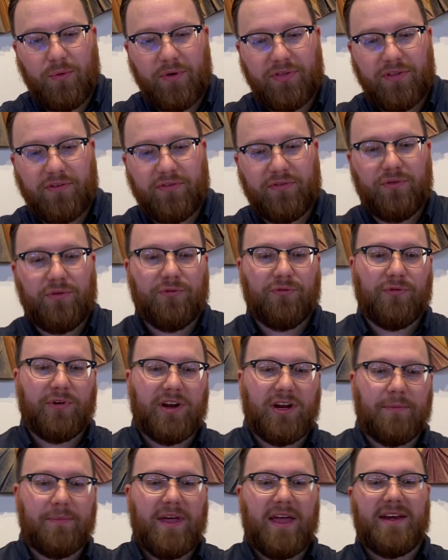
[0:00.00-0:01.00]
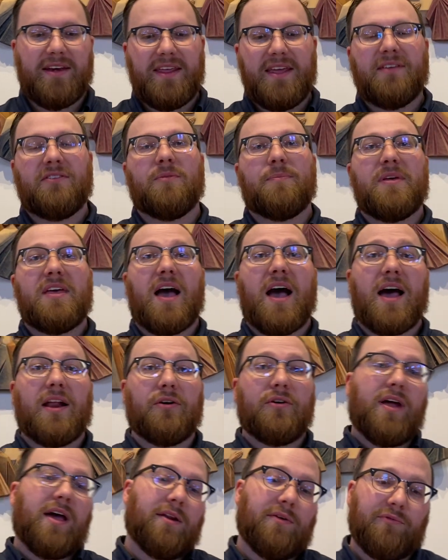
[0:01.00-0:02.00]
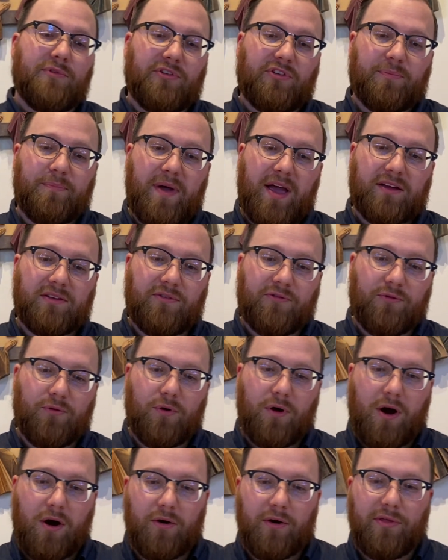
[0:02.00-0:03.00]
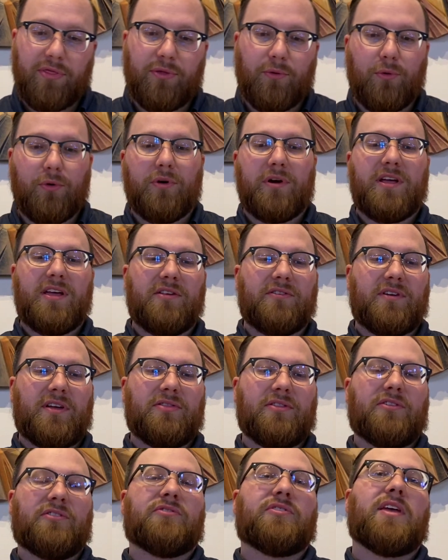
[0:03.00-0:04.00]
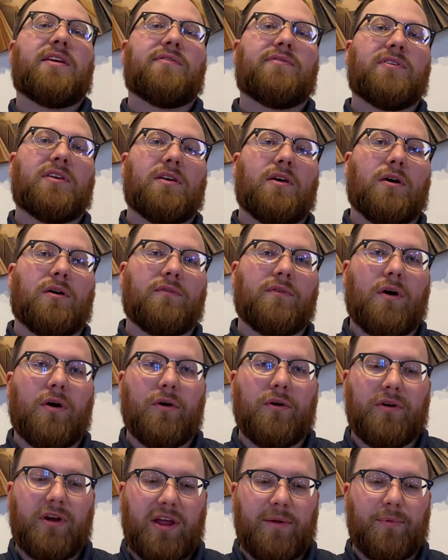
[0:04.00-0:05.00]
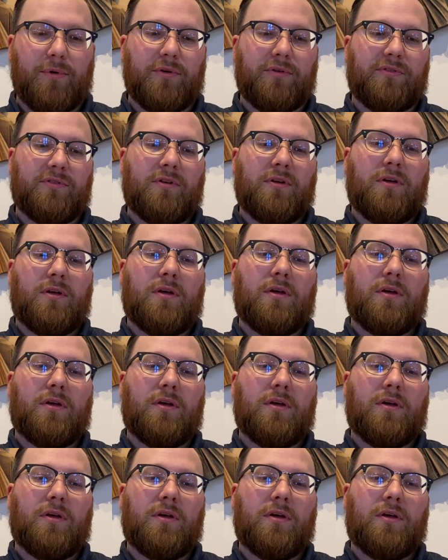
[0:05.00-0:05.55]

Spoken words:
with this new freedom that need to be honored out of respect for our authorities and the safety of our neighbors.